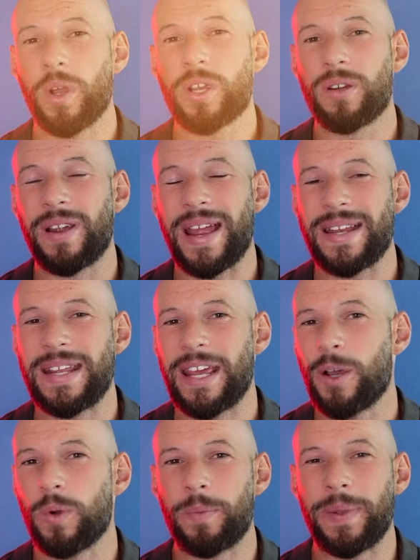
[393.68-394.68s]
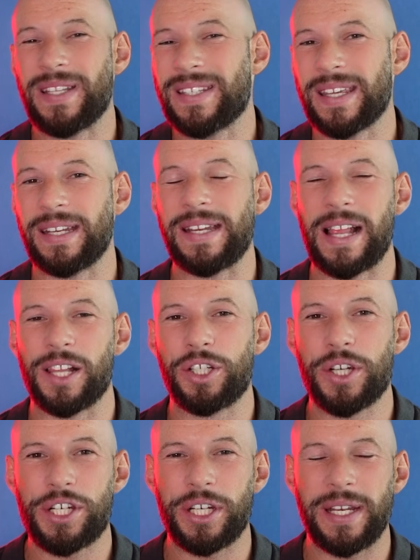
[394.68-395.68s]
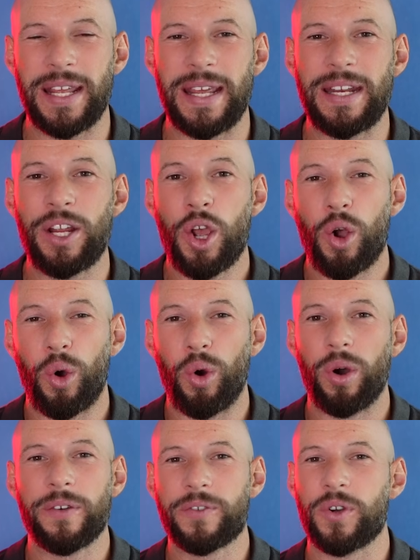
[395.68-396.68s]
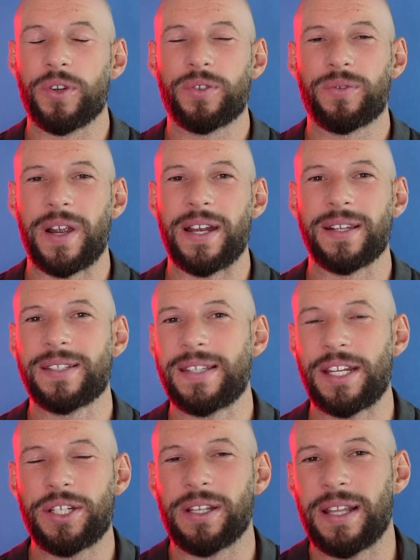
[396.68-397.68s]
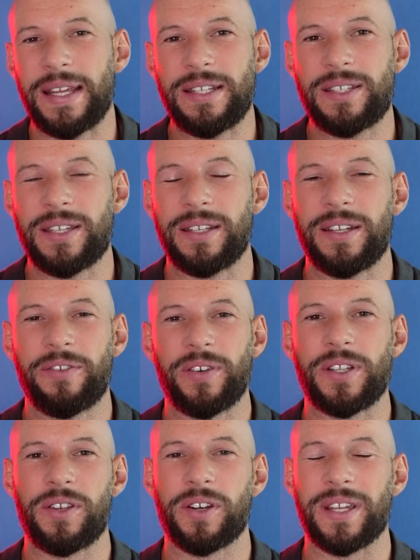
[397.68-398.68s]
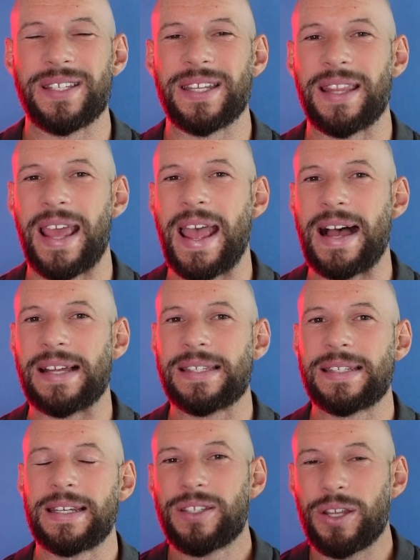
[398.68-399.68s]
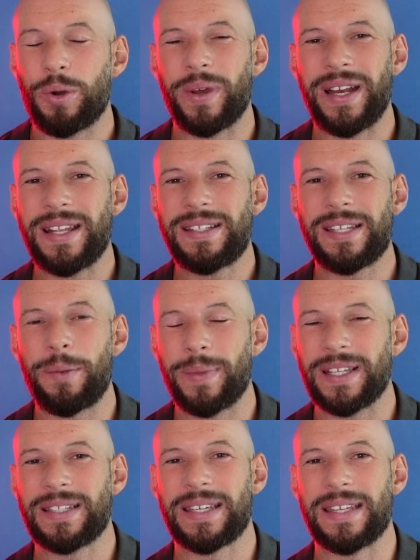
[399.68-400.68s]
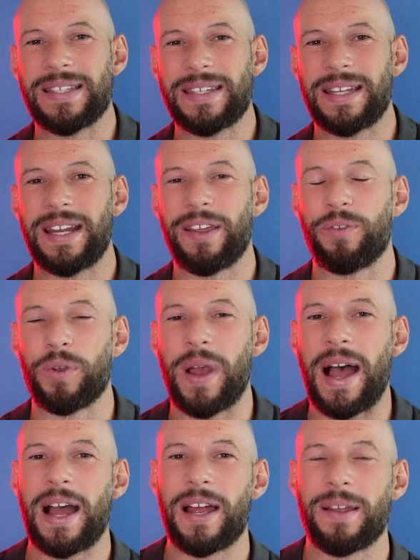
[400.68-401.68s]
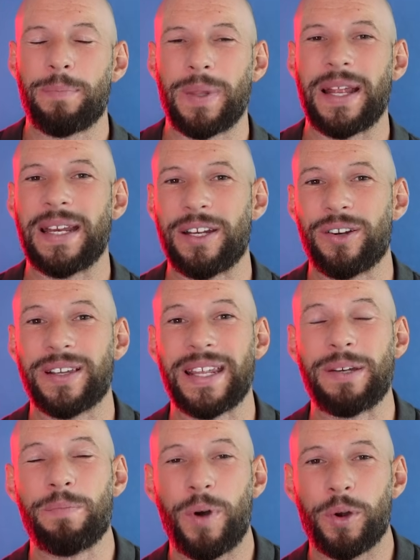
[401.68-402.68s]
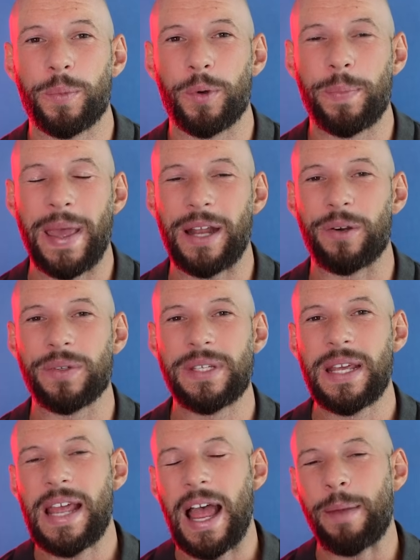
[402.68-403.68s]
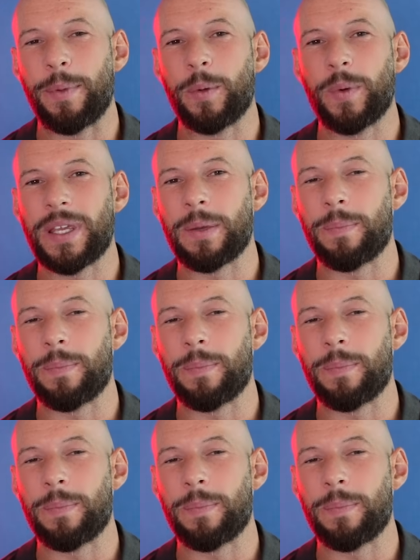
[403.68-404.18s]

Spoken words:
workaround here would be to get an electrician in, or of course run extension leads to different sockets in the house. Still, it is something to consider if you are planning on getting multiple panels. I mean, we